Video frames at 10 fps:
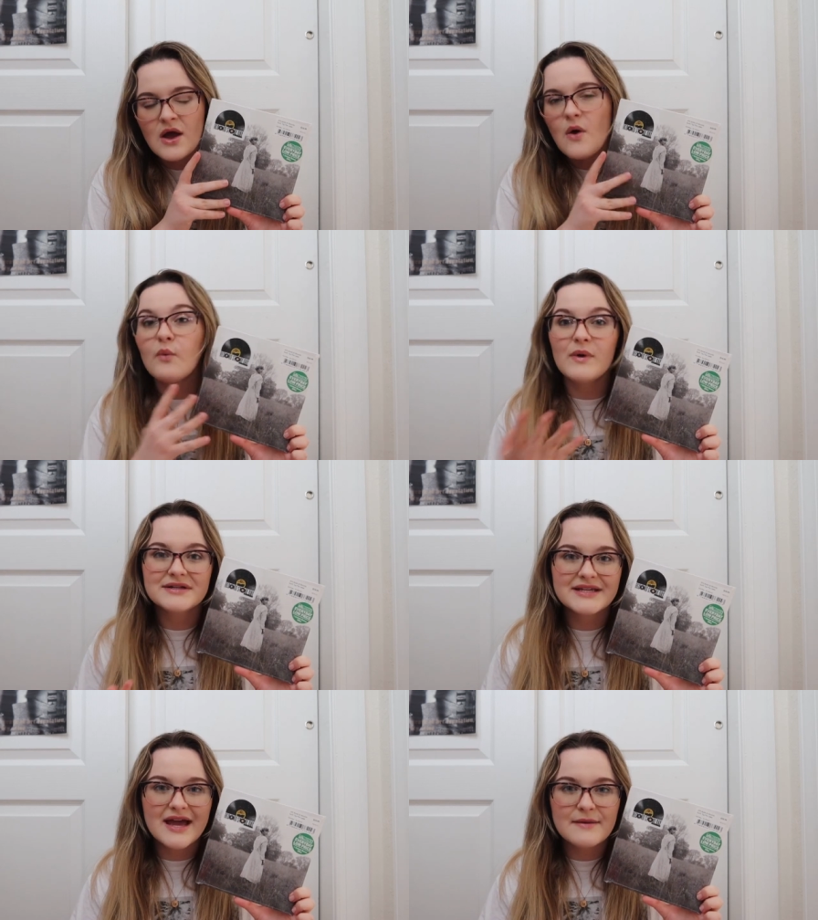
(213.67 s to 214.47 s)
one
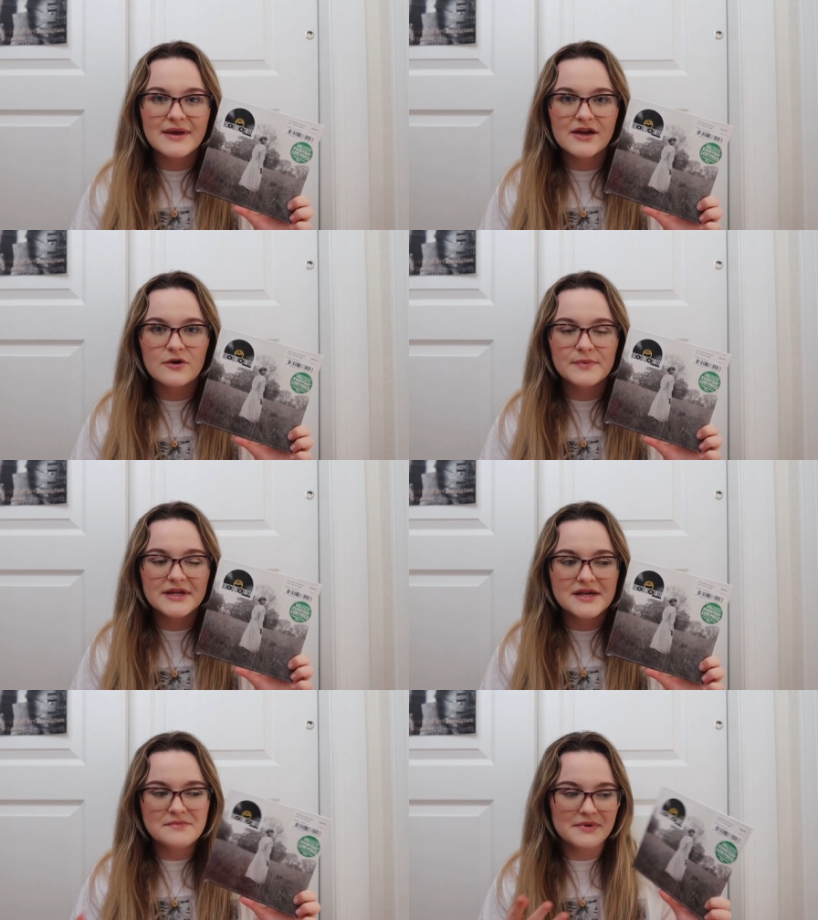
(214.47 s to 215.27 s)
day i may open
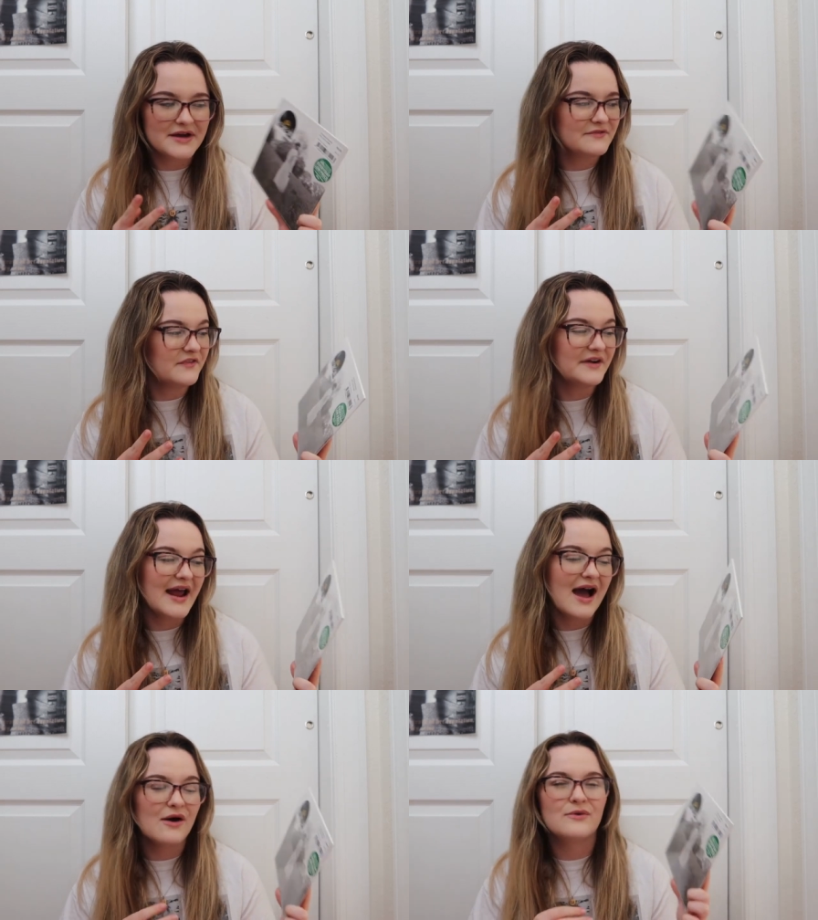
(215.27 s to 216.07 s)
it but for
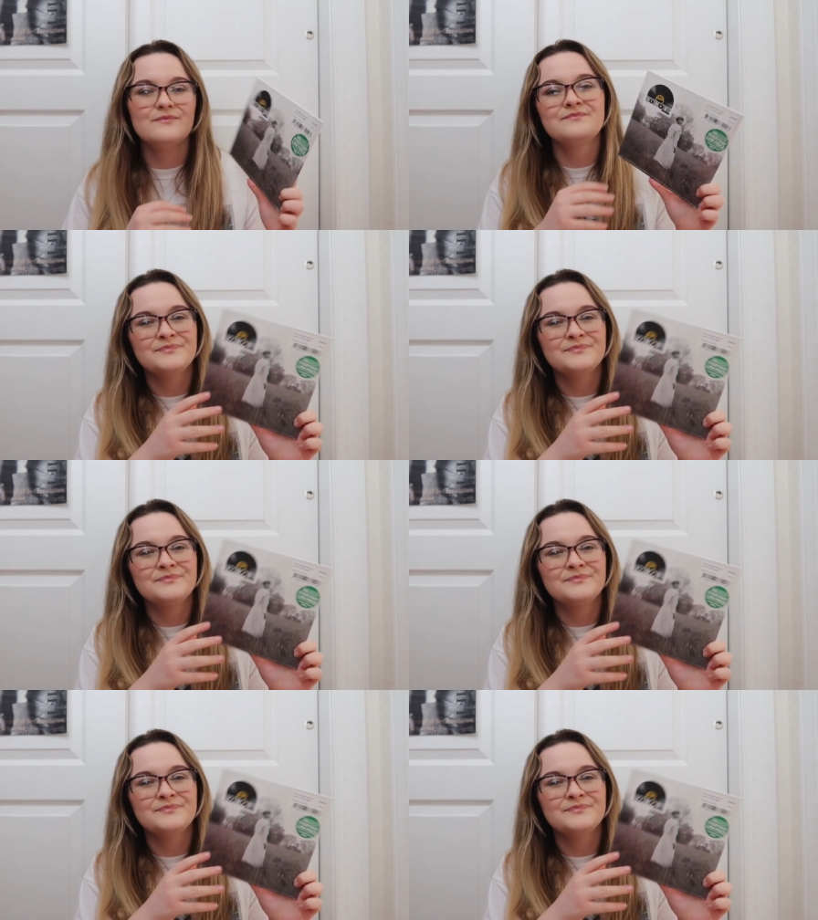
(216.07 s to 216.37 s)
now